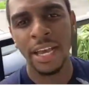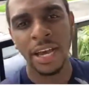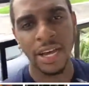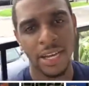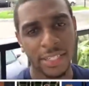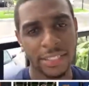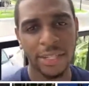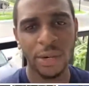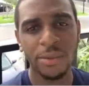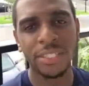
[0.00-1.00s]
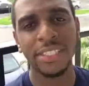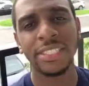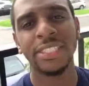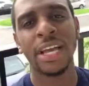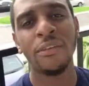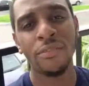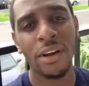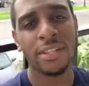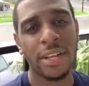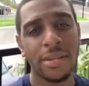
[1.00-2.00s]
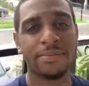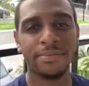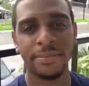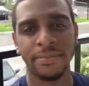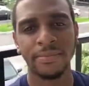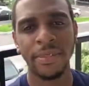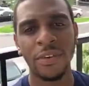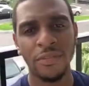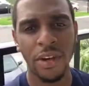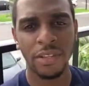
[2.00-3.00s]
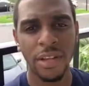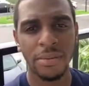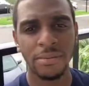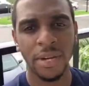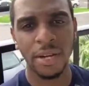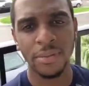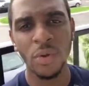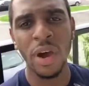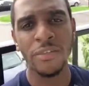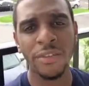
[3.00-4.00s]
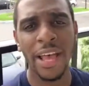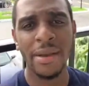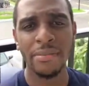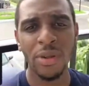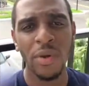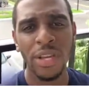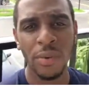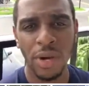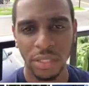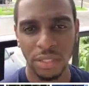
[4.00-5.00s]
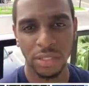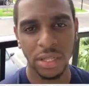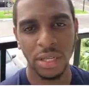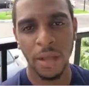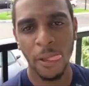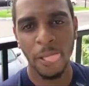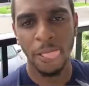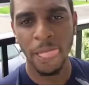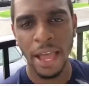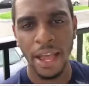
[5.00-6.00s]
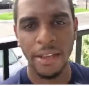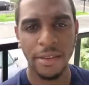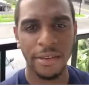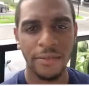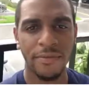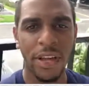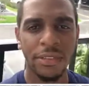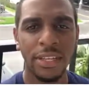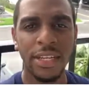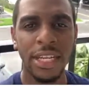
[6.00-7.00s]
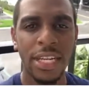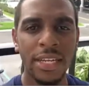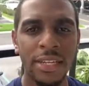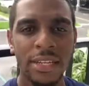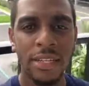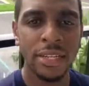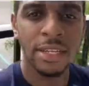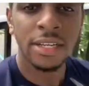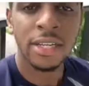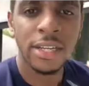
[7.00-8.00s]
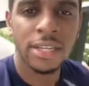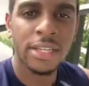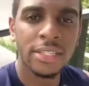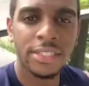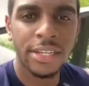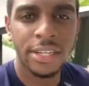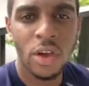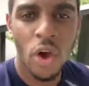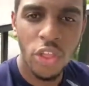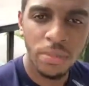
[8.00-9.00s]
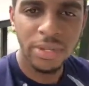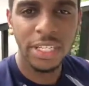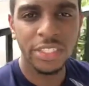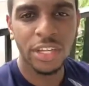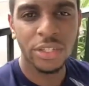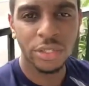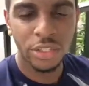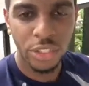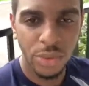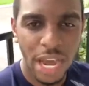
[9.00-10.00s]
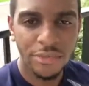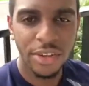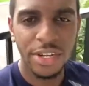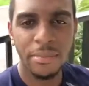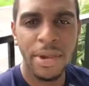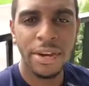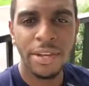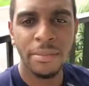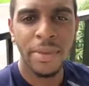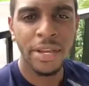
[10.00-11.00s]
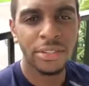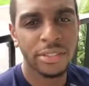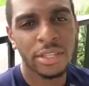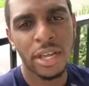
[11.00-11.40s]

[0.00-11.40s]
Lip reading: Starbucks, y'all fucked up. Whoever that employee was that felt the need to call the police on those two African American males,